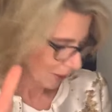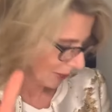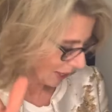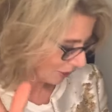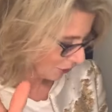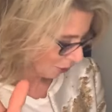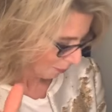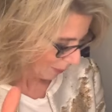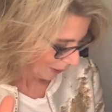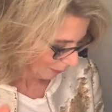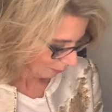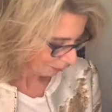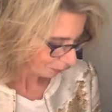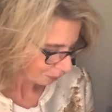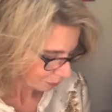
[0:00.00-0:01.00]
Okay,
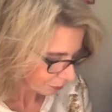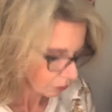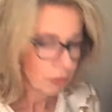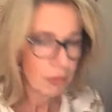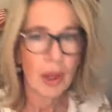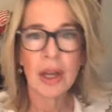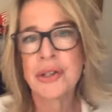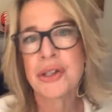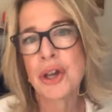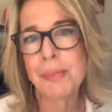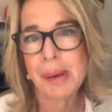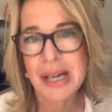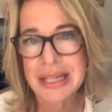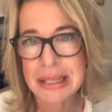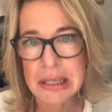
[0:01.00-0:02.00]
stopping. So
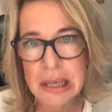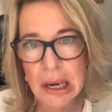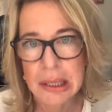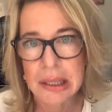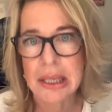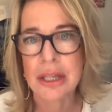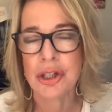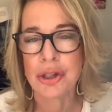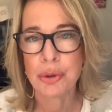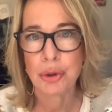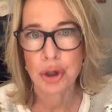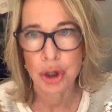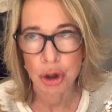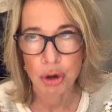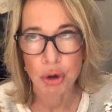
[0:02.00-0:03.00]
my son needs new
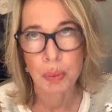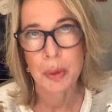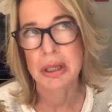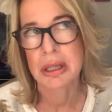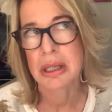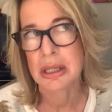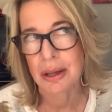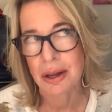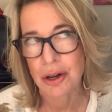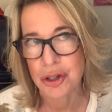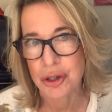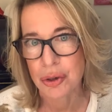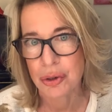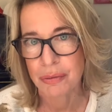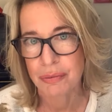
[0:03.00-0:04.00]
shoes because his
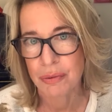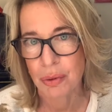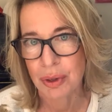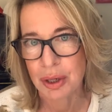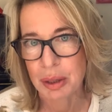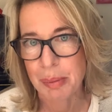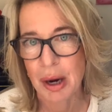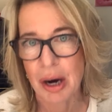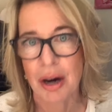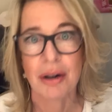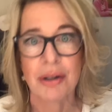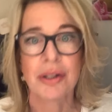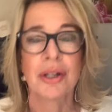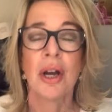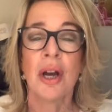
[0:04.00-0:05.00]
last shoes have fallen
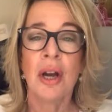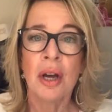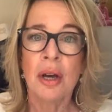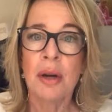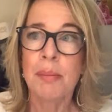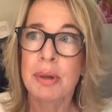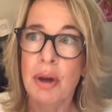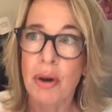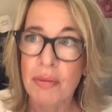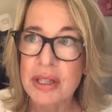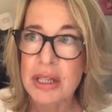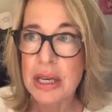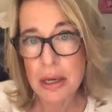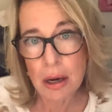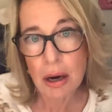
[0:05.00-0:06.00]
apart. But
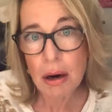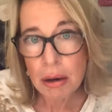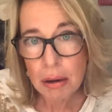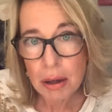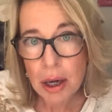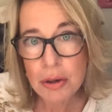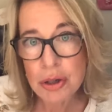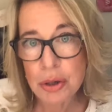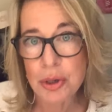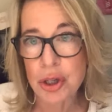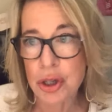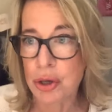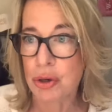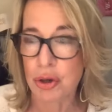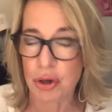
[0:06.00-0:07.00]
obviously he can't go to a
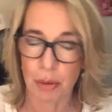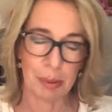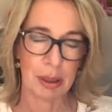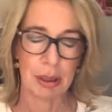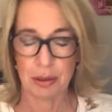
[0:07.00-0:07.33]
shoe shop